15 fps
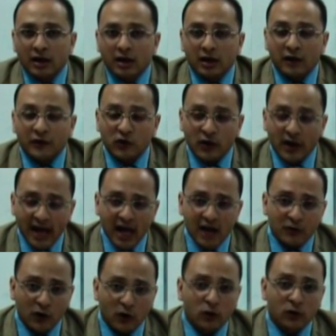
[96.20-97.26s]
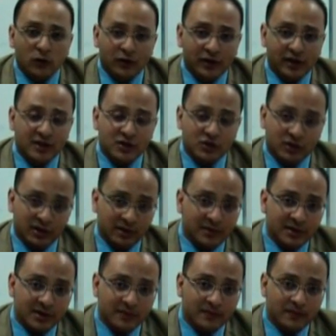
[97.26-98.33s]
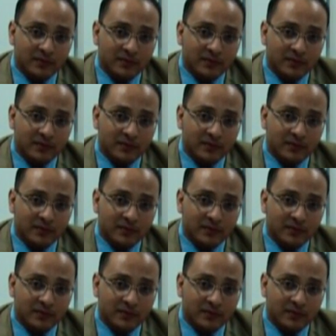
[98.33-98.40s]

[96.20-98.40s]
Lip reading: If you have all these dreams,